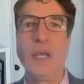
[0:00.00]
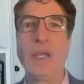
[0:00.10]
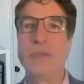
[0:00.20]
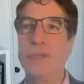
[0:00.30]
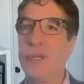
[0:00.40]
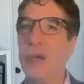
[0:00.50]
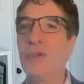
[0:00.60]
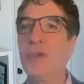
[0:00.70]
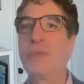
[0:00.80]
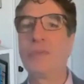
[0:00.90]
well,
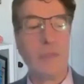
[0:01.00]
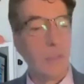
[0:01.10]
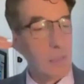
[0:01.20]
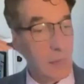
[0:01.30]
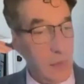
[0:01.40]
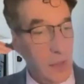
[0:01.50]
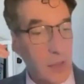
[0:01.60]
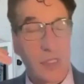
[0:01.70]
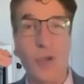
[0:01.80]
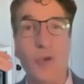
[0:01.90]
you're
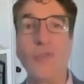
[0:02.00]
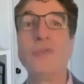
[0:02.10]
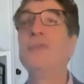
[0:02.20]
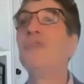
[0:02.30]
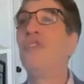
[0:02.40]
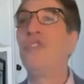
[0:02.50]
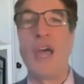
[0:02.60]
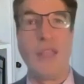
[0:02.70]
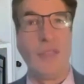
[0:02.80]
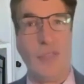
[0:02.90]
so
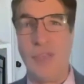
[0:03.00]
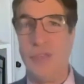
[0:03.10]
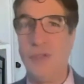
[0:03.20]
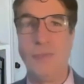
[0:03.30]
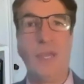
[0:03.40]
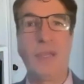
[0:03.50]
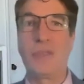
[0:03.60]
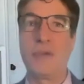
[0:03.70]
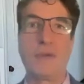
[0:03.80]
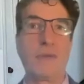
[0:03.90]
fat that you make
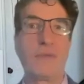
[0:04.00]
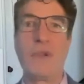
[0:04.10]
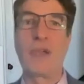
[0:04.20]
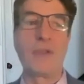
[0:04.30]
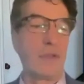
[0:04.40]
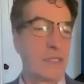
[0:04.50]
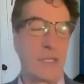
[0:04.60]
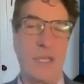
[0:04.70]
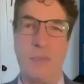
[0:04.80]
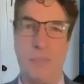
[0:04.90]
the record
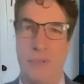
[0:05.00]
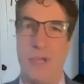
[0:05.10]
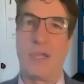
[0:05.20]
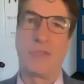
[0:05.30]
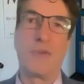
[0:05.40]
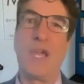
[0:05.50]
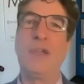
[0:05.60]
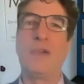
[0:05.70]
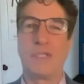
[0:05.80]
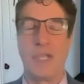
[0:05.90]
skip at the
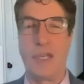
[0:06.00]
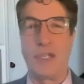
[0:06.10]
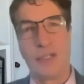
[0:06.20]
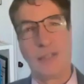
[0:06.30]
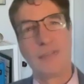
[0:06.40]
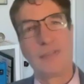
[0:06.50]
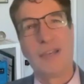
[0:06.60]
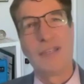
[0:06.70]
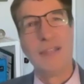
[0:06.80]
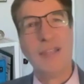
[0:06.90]
radio station,
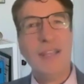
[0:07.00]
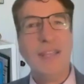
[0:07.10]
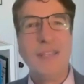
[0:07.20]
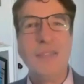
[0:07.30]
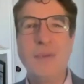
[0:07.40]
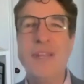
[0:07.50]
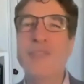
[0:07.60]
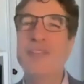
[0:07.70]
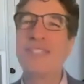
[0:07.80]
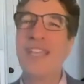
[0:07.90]
right? You would
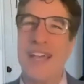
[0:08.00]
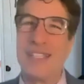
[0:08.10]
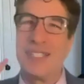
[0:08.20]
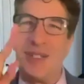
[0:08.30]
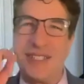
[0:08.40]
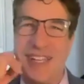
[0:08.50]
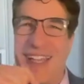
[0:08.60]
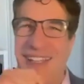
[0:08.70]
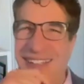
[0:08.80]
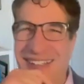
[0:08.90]
never say that to your
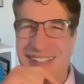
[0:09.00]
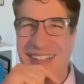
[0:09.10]
date.